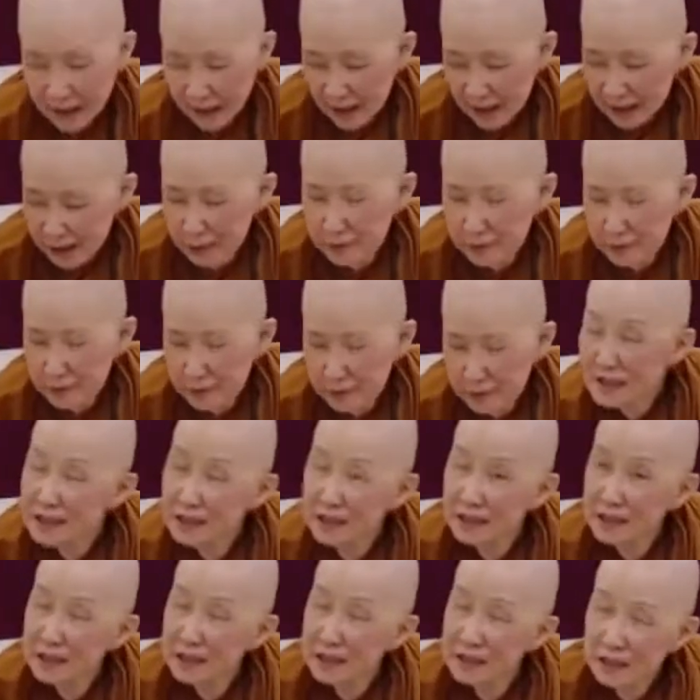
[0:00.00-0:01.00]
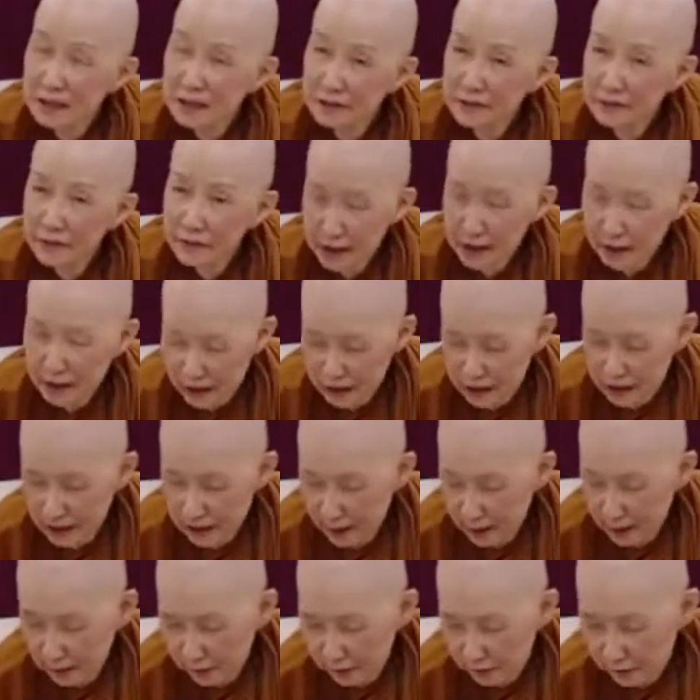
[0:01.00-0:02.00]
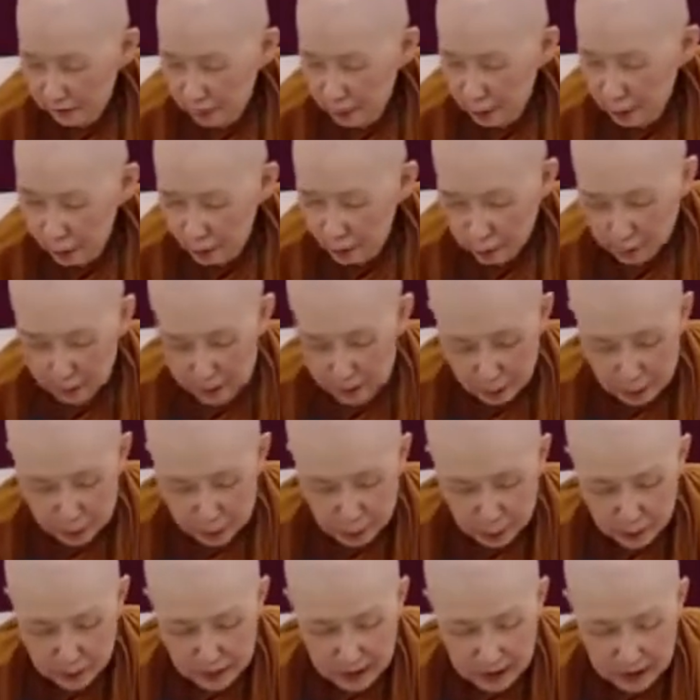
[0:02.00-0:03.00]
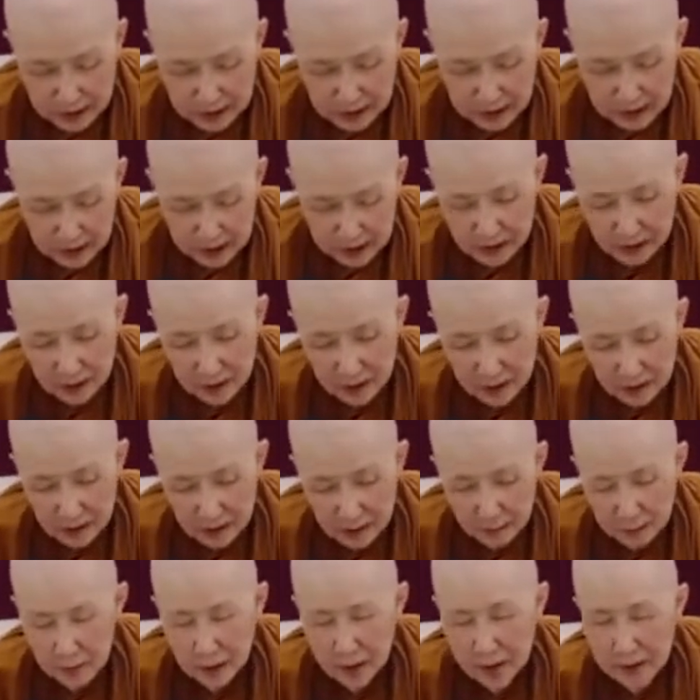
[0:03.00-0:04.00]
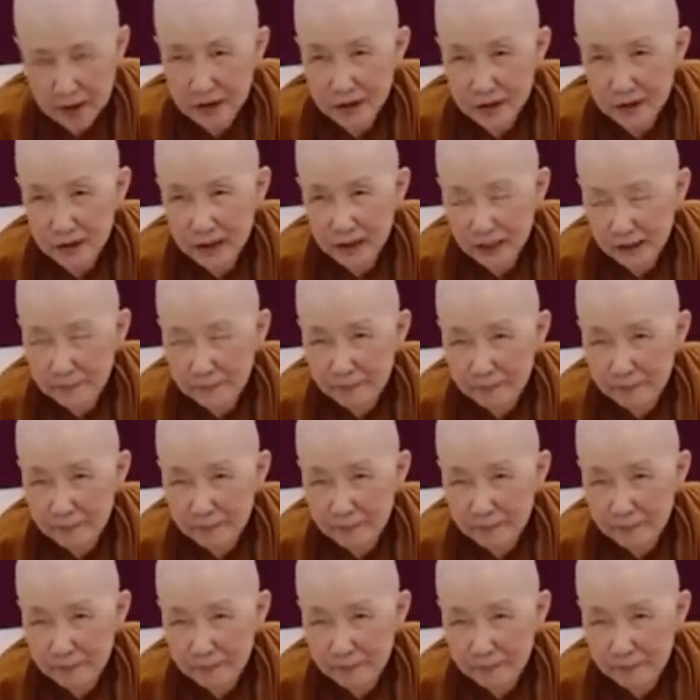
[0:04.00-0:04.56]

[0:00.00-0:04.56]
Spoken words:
So this is the significance of Newberry Buddhist Monastery.